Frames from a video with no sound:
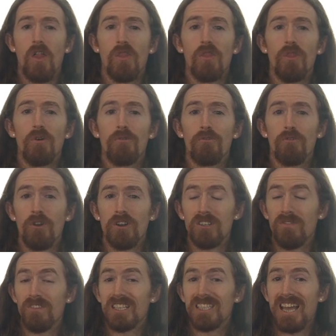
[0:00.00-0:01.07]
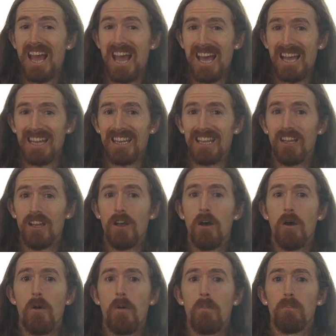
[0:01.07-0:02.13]
the front of his head
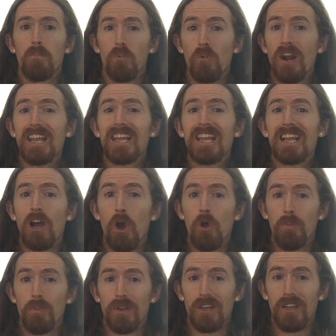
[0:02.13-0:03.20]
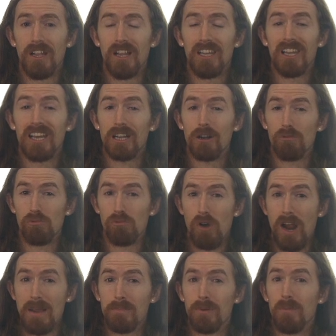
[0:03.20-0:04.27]
breaking open like a
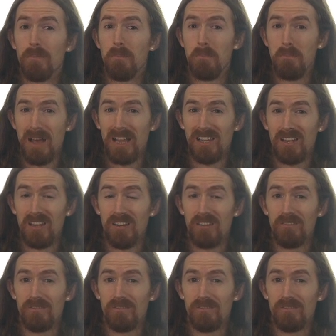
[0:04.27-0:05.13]
ripe melon.